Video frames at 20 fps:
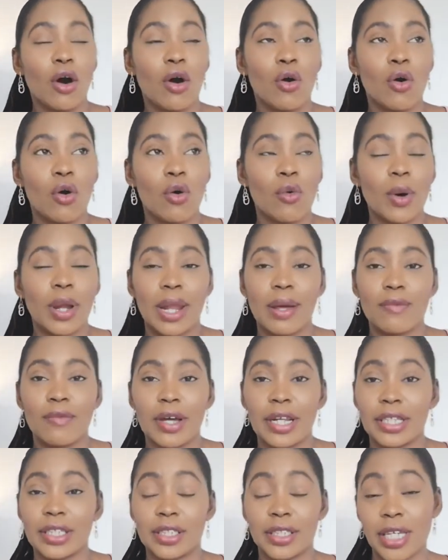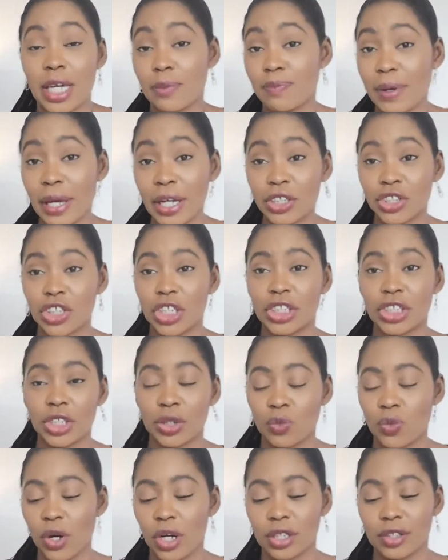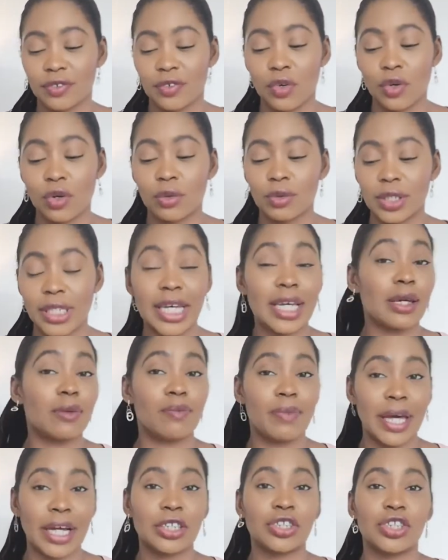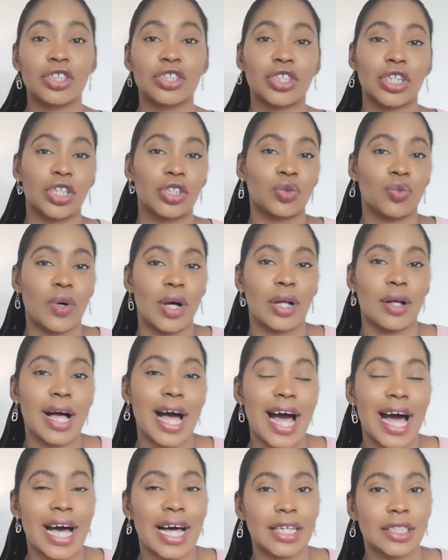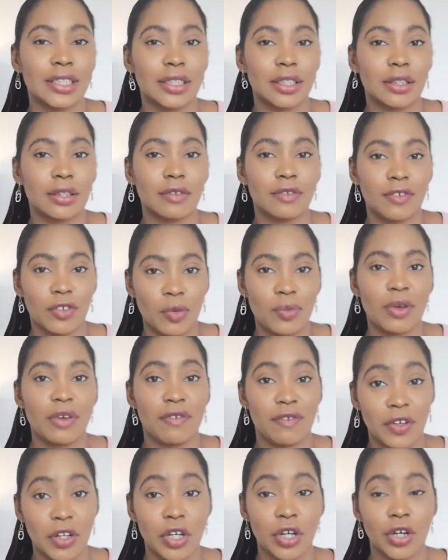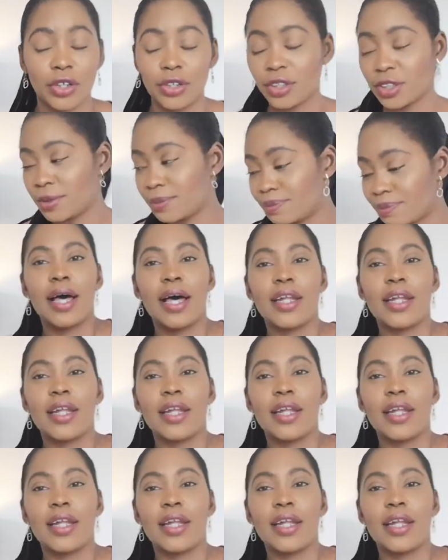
Or when I'm ready to take pictures, it works for taking pictures as well as filming videos.